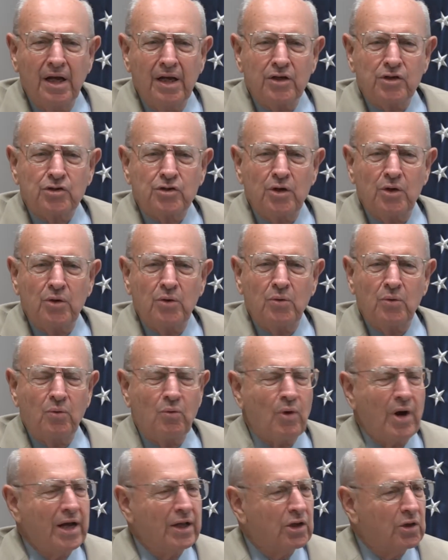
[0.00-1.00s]
And so
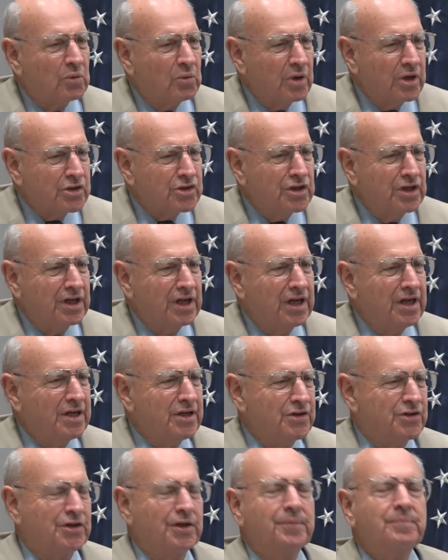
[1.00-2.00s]
while it wasn't
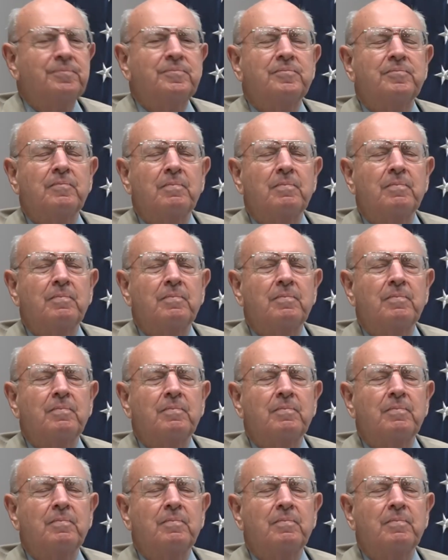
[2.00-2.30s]
easy,